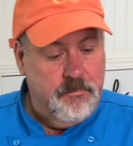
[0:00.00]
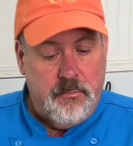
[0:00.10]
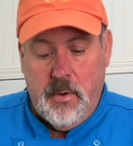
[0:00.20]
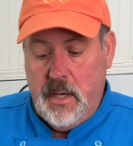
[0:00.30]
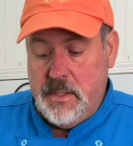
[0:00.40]

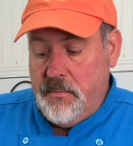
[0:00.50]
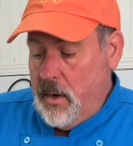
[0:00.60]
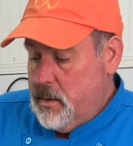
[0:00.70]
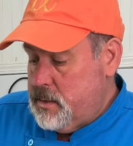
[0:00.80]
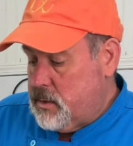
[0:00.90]
But as
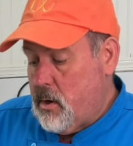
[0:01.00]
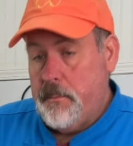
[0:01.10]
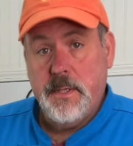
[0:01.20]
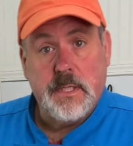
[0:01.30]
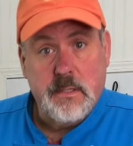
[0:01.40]
far as
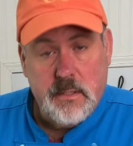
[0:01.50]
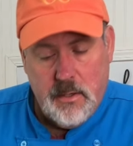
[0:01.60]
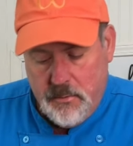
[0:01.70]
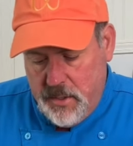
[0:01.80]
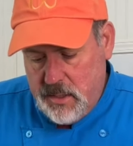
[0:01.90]
Grumpy's
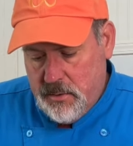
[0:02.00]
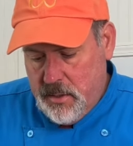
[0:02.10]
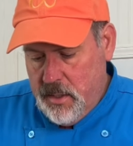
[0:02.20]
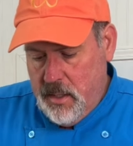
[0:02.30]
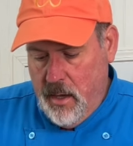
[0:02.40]
concerned, these are
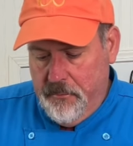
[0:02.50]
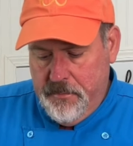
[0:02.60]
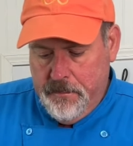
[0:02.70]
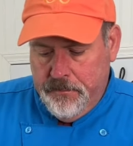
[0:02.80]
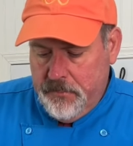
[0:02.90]
good enough.
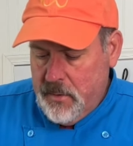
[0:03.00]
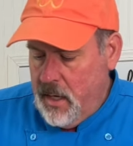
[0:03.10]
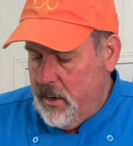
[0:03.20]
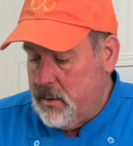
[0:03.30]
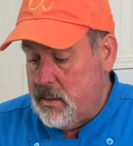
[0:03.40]

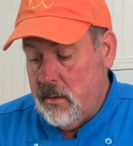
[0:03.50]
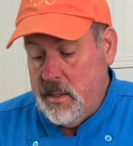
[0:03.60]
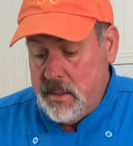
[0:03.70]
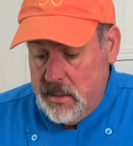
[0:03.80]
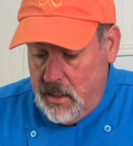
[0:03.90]
They are
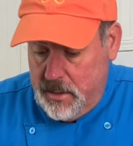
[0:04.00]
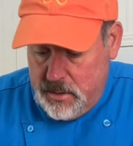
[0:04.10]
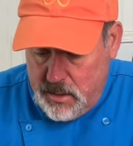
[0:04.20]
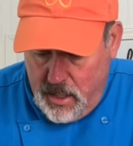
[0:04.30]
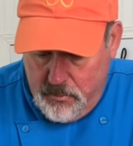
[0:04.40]
delicious. I
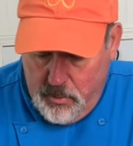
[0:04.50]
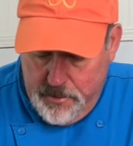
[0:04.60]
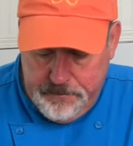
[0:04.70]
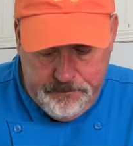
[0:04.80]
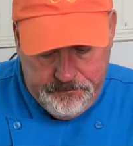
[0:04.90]
just ate
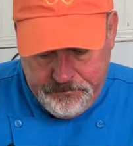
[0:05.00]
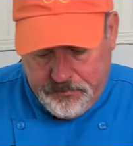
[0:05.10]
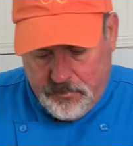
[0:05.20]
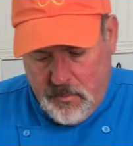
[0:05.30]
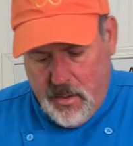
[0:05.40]
one.
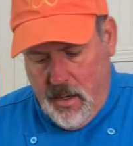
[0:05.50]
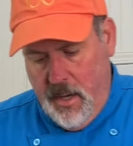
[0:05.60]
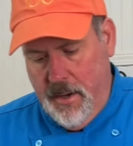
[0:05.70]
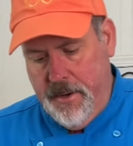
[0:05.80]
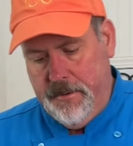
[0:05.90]

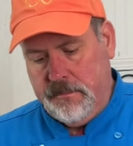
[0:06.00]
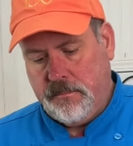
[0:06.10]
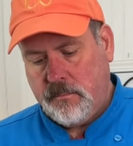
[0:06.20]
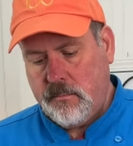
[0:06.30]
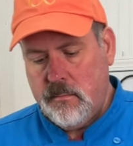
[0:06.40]

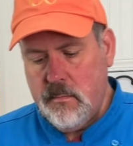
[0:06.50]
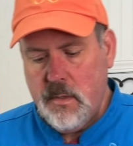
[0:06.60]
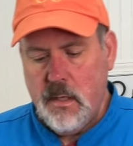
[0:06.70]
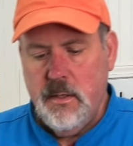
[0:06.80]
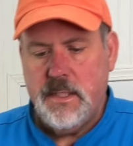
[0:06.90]

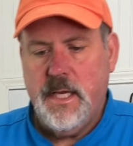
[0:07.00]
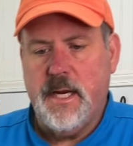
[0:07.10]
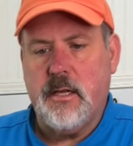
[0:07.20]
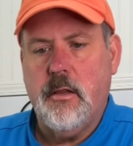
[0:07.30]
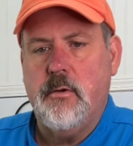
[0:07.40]
Let's get
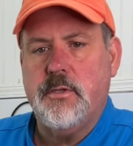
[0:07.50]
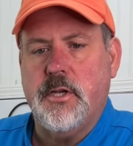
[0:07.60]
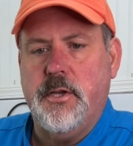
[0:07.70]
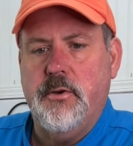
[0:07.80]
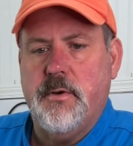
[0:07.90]
it close so
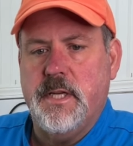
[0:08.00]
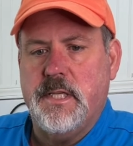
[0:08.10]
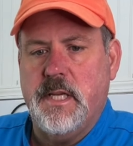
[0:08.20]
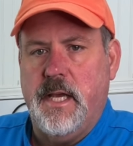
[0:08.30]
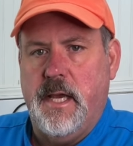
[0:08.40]
you can
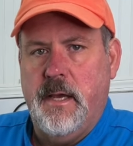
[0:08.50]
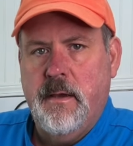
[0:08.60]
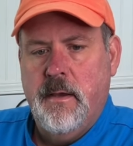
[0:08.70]
see.